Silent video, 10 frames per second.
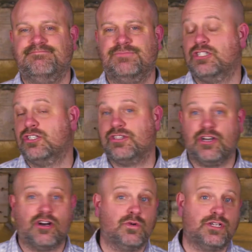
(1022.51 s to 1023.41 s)
We could look at the
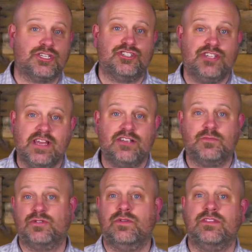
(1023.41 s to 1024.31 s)
awkward exchange
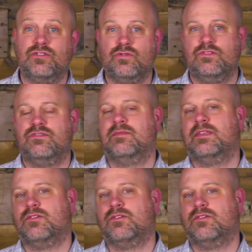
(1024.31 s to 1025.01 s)
between the two of them at